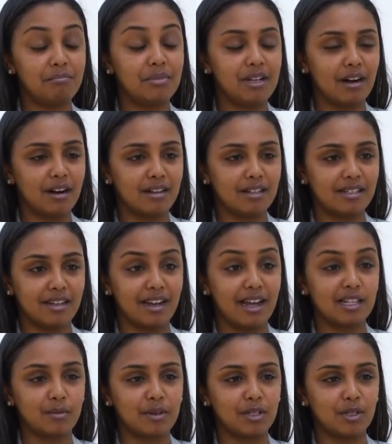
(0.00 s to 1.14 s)
pillars and
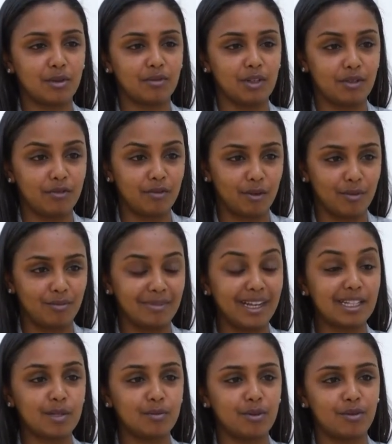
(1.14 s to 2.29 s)
aspects of the reform
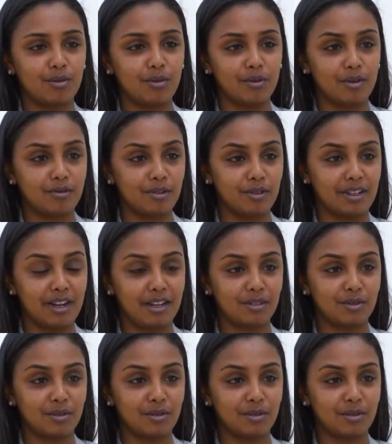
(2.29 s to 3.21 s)
that's been ongoing for the last